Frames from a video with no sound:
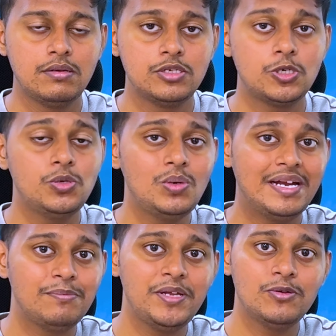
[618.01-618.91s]
So do
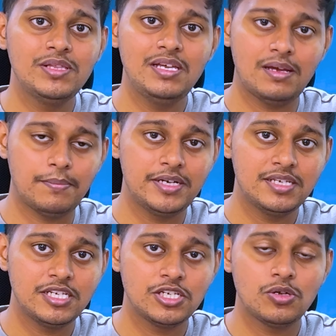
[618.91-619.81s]
let me know in the comment
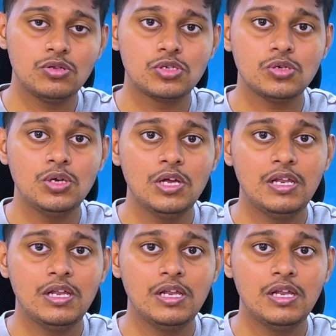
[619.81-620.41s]
section also,